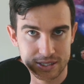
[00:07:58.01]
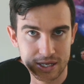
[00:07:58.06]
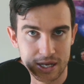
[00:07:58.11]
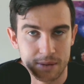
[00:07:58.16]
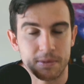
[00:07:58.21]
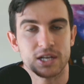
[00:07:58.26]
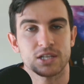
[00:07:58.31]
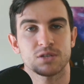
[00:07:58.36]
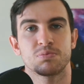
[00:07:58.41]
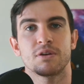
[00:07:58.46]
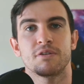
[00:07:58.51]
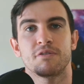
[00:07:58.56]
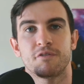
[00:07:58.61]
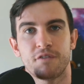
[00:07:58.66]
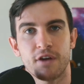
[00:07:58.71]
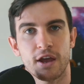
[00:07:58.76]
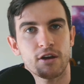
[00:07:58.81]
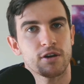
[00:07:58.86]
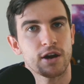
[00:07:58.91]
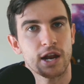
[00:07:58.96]
It must be
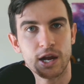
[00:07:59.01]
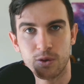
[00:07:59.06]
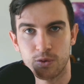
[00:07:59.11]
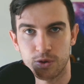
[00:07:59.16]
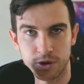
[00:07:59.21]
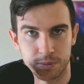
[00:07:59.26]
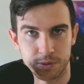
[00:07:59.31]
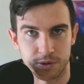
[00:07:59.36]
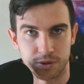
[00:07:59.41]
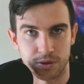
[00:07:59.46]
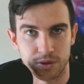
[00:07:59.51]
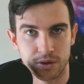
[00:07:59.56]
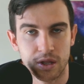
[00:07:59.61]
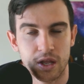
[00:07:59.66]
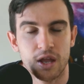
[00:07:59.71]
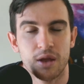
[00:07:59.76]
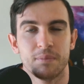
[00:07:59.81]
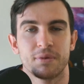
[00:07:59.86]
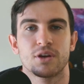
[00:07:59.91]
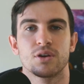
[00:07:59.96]
fair and equitable,
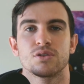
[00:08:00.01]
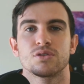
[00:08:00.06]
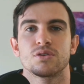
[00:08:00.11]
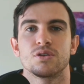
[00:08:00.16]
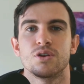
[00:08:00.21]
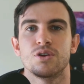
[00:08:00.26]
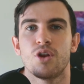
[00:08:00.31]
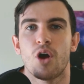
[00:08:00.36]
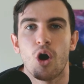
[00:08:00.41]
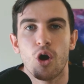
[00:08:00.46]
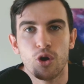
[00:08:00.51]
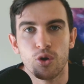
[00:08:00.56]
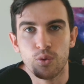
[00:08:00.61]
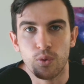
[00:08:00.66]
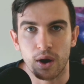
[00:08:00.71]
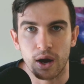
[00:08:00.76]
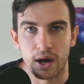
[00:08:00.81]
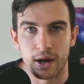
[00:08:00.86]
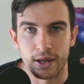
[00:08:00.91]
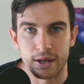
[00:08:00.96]
because no
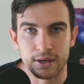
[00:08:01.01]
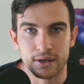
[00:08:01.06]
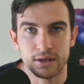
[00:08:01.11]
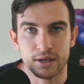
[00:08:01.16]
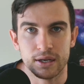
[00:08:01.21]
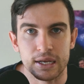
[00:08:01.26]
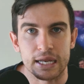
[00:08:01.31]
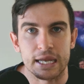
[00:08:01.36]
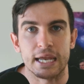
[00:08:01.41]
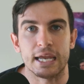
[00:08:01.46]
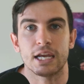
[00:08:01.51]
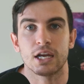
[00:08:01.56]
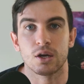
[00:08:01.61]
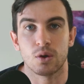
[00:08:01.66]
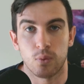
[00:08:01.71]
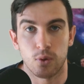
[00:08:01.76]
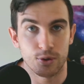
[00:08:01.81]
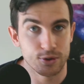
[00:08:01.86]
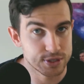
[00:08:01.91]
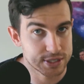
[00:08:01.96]
one, in
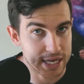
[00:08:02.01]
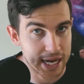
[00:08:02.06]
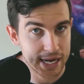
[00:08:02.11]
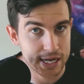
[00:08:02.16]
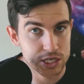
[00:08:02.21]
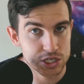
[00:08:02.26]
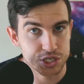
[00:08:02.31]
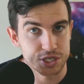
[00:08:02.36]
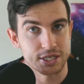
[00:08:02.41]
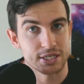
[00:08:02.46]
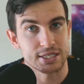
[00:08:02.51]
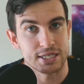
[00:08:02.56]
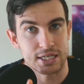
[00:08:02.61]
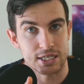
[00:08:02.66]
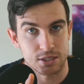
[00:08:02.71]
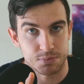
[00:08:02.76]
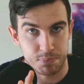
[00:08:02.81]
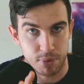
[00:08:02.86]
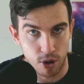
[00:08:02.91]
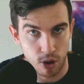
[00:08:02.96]
quotations, is
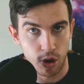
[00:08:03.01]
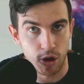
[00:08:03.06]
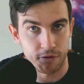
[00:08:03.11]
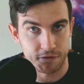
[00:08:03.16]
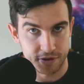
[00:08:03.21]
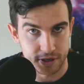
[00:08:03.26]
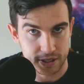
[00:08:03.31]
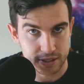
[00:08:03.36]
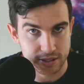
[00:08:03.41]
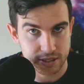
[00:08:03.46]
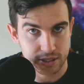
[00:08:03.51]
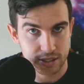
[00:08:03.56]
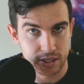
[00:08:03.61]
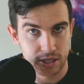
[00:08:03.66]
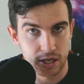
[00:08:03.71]
perfect.